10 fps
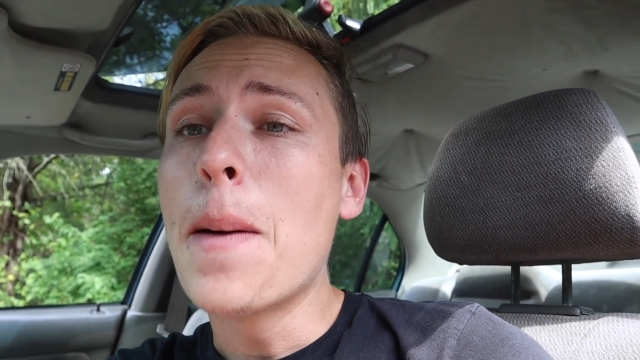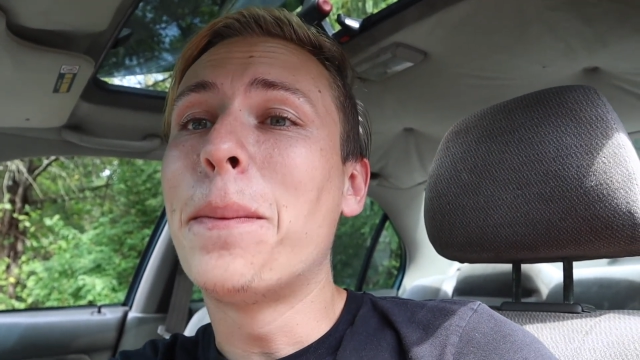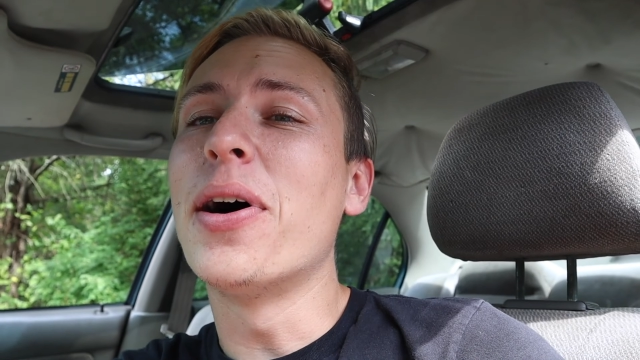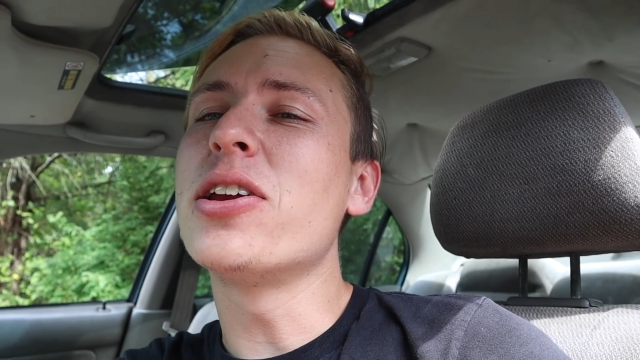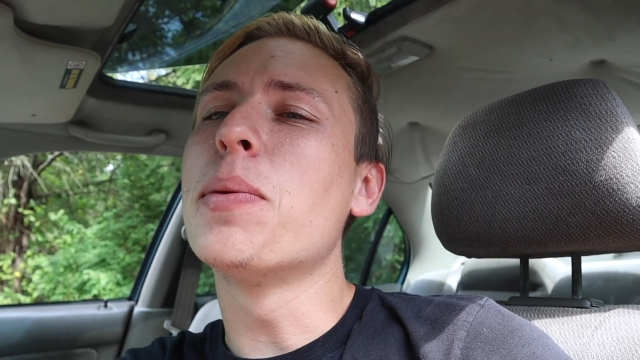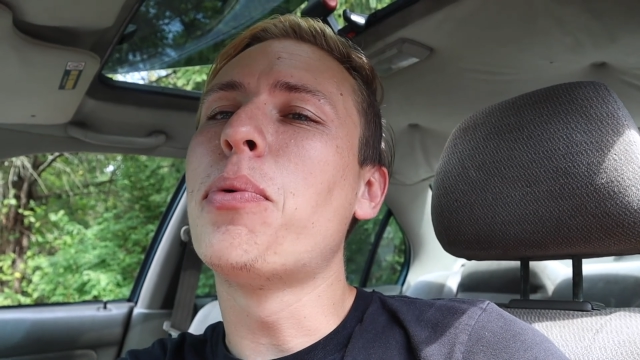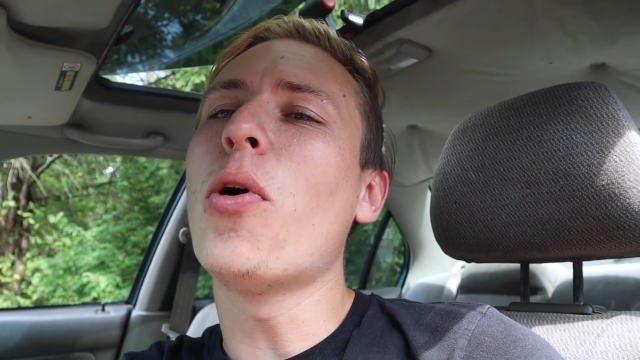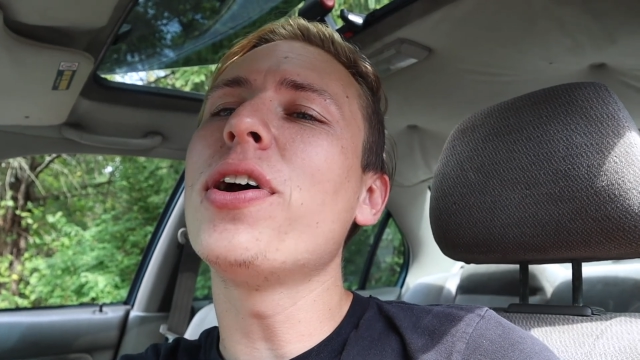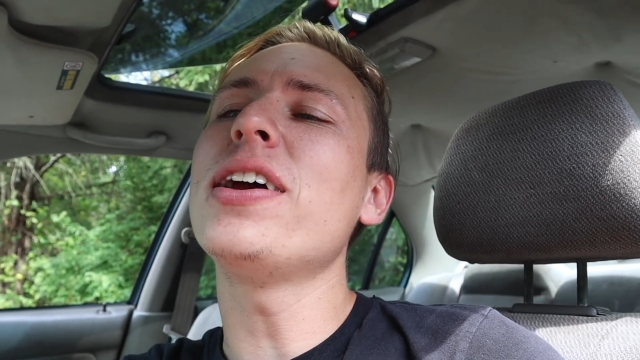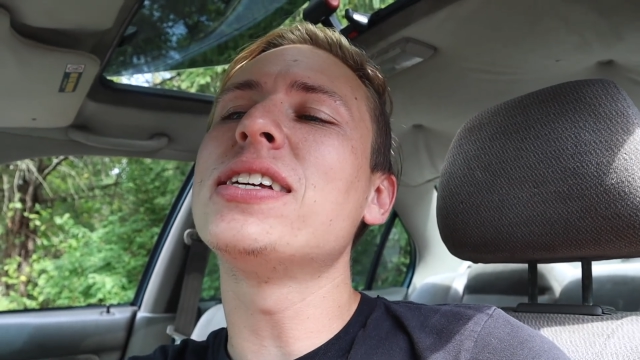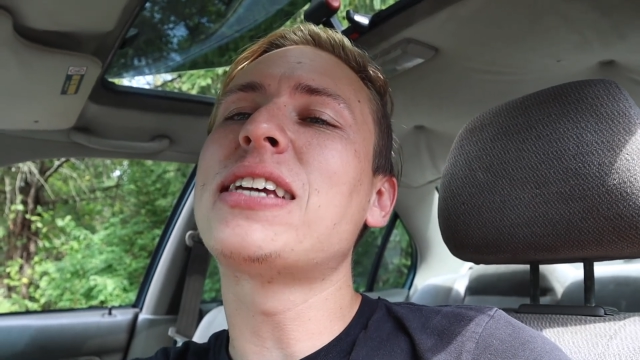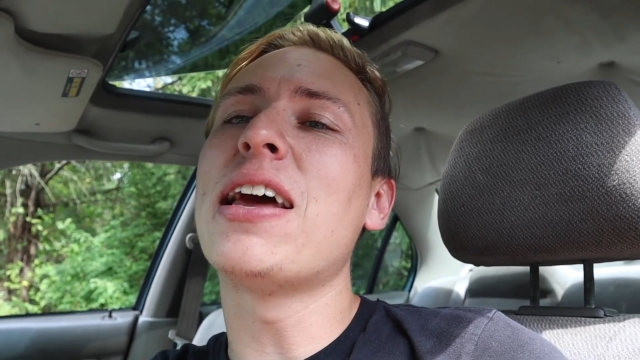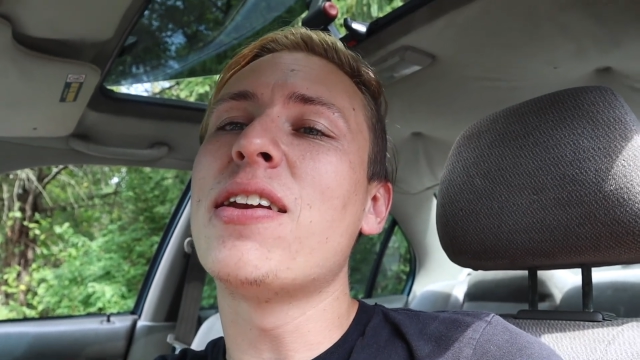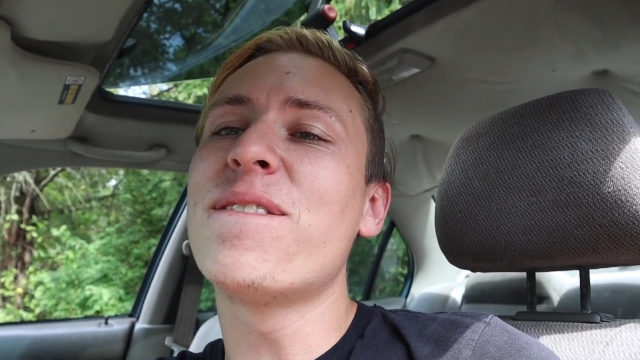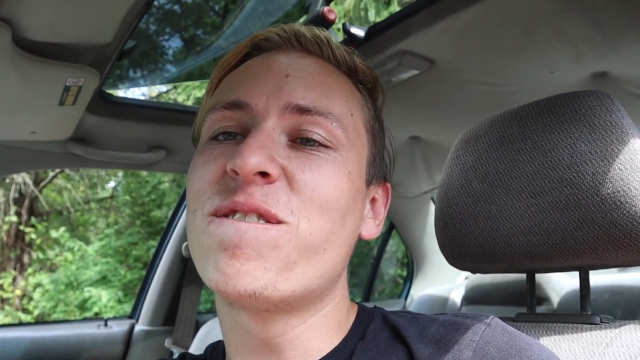But your boy is
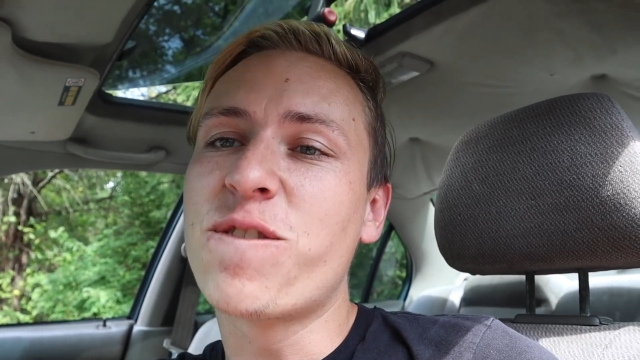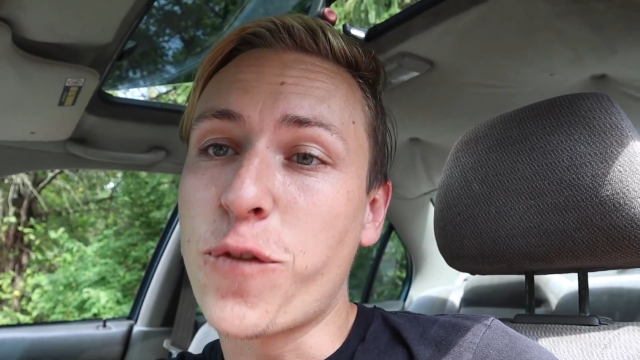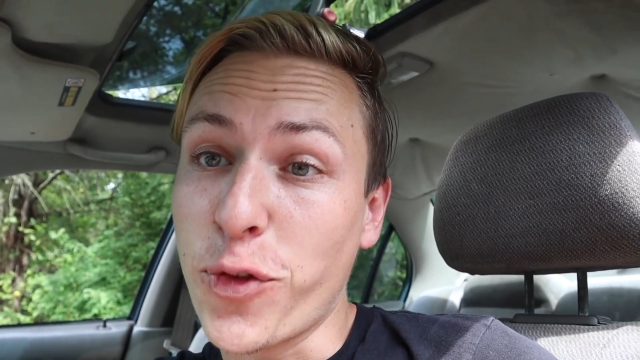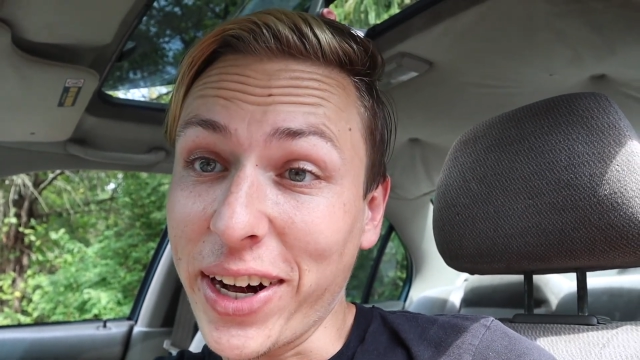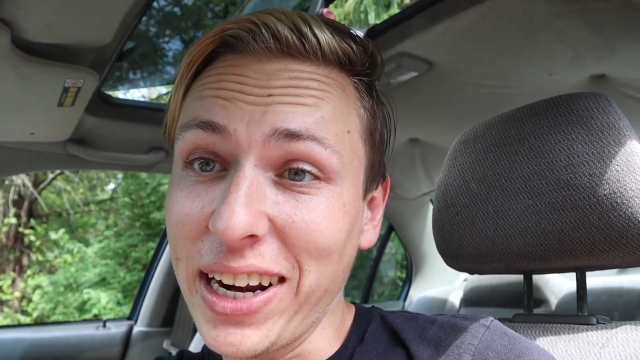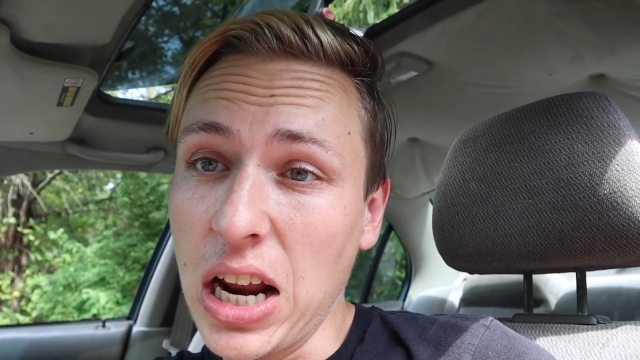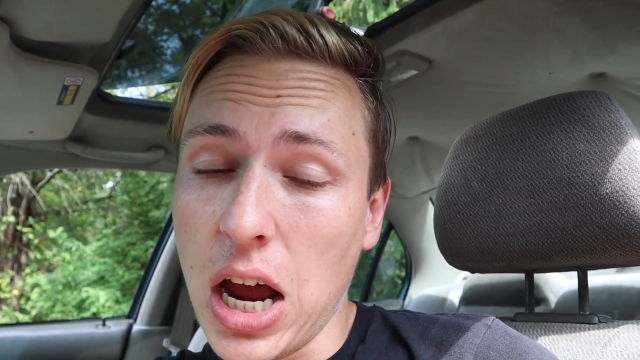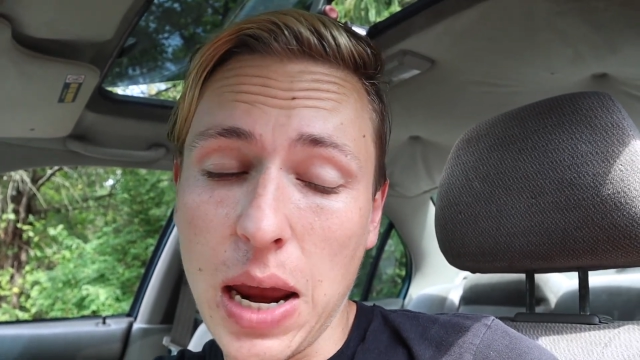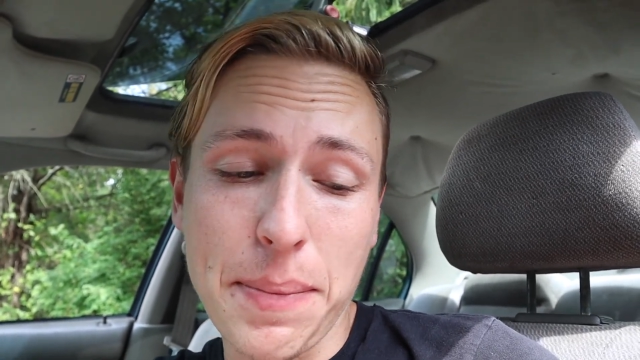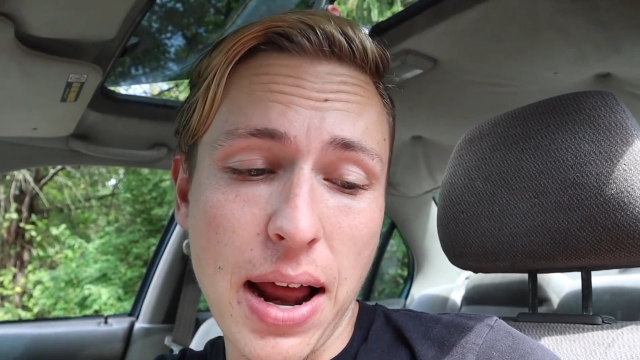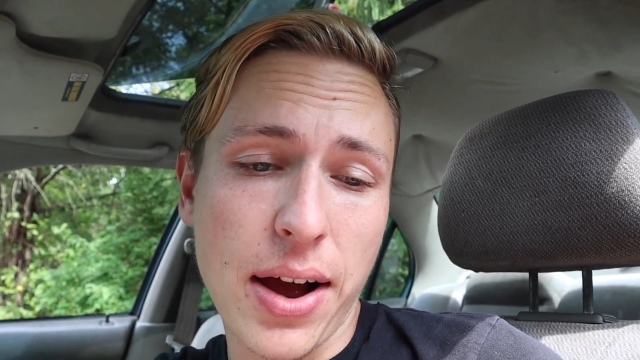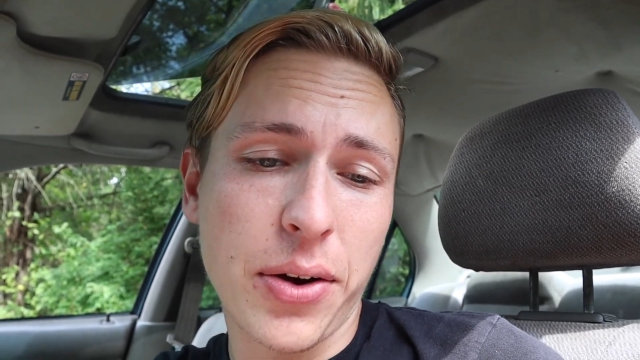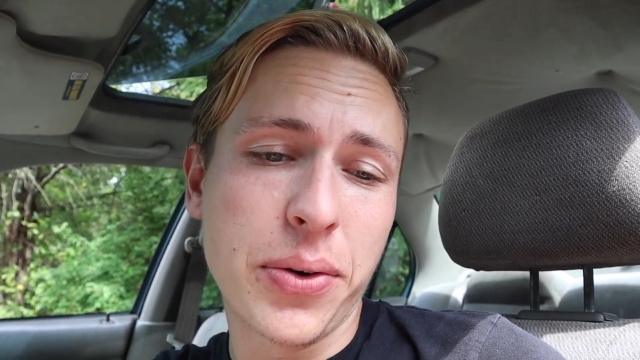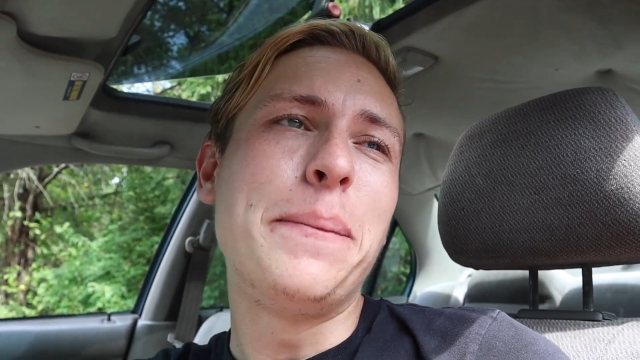getting freaking hype now